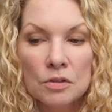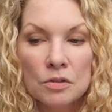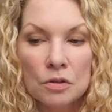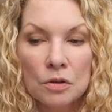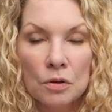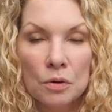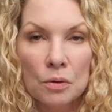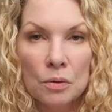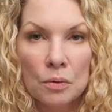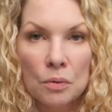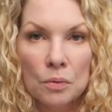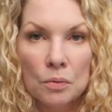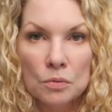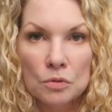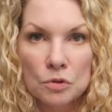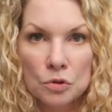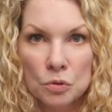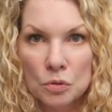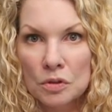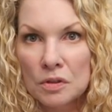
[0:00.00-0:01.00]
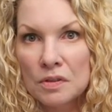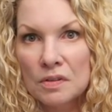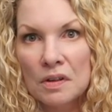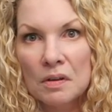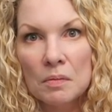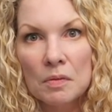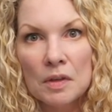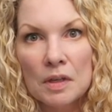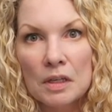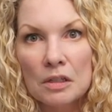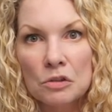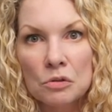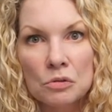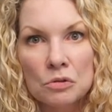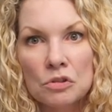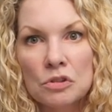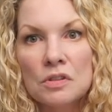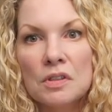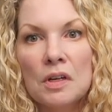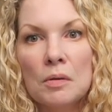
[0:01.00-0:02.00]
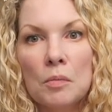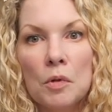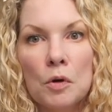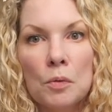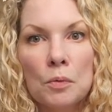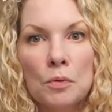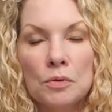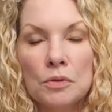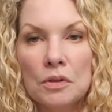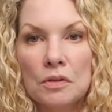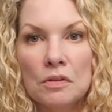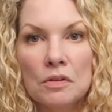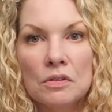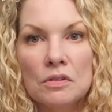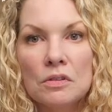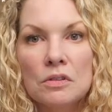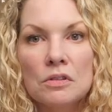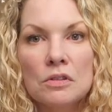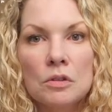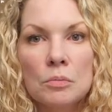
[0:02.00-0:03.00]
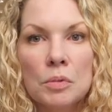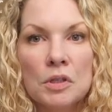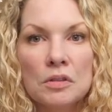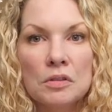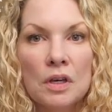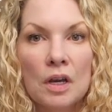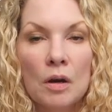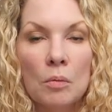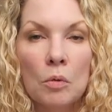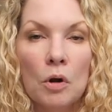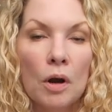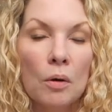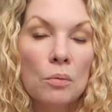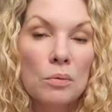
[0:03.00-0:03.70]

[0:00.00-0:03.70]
So do the same thing. Don't just take my word that this is the best camera.